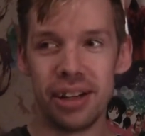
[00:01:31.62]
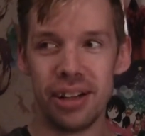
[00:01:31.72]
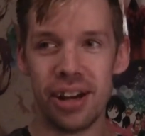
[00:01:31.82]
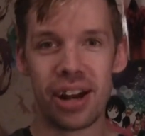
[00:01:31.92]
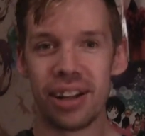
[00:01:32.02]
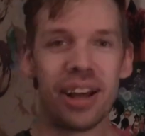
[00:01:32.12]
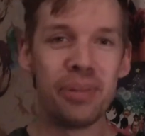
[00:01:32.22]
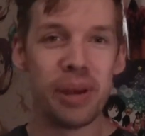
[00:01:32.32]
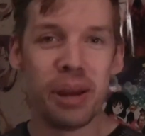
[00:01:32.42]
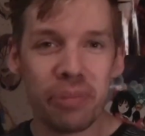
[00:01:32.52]
Not a lot
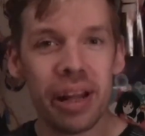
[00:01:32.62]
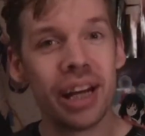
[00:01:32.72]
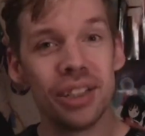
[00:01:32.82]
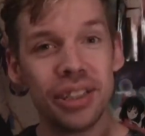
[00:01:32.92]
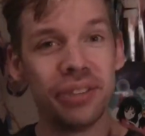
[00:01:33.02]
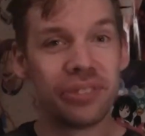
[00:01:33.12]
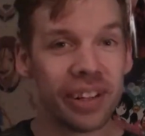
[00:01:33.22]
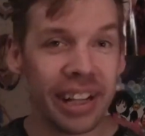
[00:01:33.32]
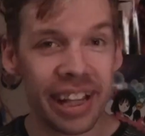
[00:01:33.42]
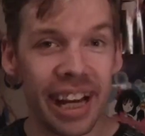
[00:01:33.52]
of people actually
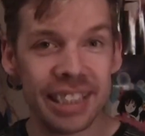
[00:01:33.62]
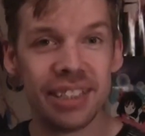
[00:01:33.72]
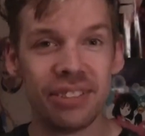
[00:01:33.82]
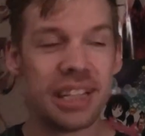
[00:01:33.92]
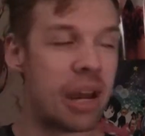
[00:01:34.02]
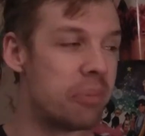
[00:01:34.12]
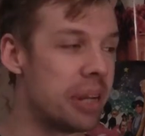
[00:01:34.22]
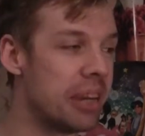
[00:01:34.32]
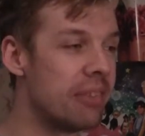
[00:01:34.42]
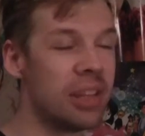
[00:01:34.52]
realized it was
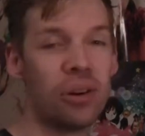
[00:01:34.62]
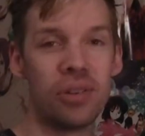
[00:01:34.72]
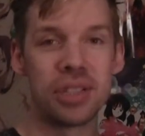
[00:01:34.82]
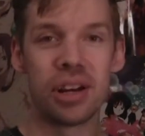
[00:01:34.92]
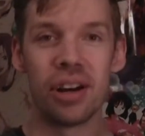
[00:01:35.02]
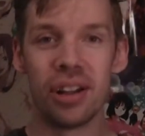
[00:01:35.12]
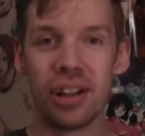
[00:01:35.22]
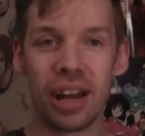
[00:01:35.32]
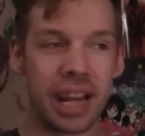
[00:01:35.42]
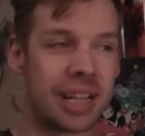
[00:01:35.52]
happening, even though it was all,
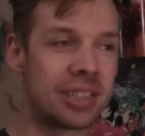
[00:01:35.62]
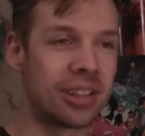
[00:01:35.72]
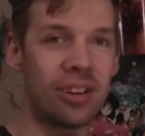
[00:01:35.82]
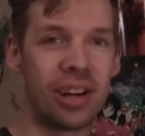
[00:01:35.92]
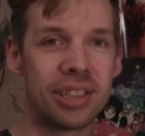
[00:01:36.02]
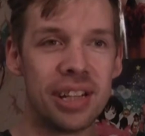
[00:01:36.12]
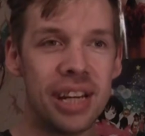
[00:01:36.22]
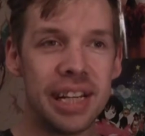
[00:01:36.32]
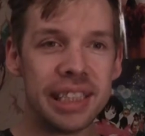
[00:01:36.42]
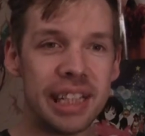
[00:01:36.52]
I guess, across
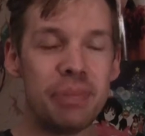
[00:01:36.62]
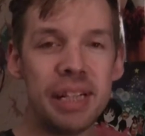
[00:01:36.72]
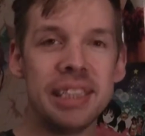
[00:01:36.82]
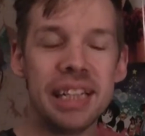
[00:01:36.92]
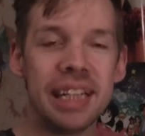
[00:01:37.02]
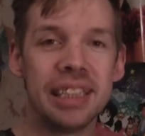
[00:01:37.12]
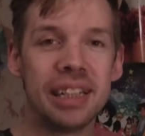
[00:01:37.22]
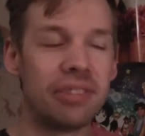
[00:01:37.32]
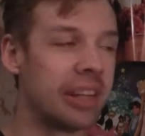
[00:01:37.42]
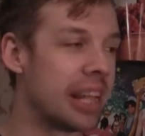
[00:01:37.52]
CBC and
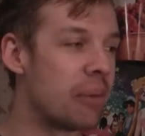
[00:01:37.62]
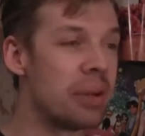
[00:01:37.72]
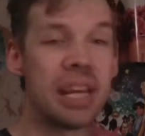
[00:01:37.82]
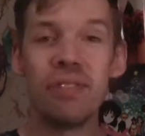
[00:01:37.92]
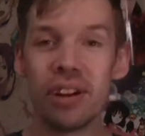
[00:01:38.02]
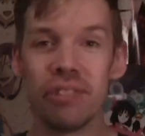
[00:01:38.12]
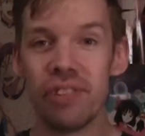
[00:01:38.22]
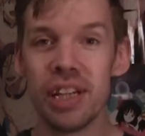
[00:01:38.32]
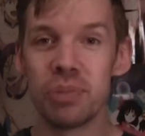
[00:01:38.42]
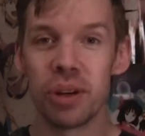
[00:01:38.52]
stuff like that. But even on
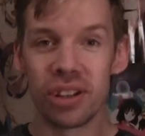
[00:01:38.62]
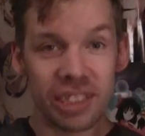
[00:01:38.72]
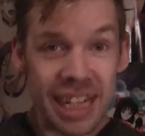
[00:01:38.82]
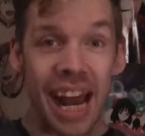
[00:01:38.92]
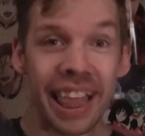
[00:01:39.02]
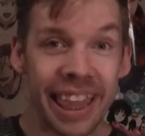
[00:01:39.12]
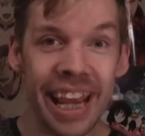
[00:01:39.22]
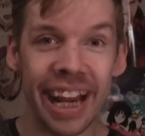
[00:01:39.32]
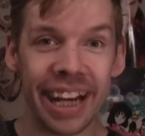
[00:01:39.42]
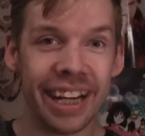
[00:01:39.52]
Facebook, there's
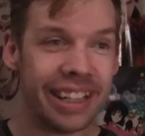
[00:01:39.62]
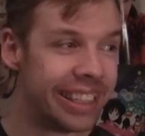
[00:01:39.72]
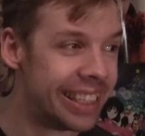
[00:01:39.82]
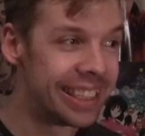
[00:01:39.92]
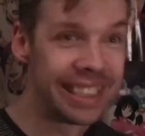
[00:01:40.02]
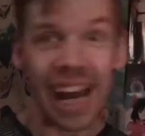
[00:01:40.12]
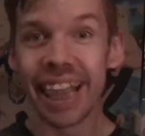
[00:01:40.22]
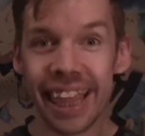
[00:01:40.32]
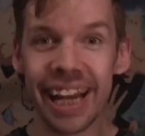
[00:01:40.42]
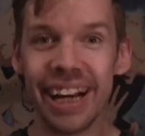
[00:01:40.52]
nothing
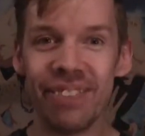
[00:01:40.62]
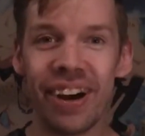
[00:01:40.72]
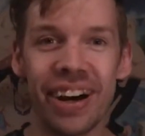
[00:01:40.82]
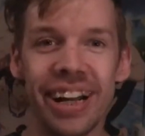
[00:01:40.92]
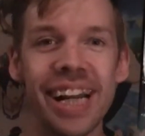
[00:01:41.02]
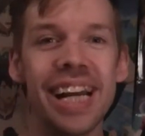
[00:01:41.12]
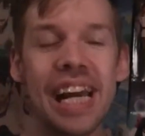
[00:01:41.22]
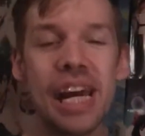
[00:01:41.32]
about it.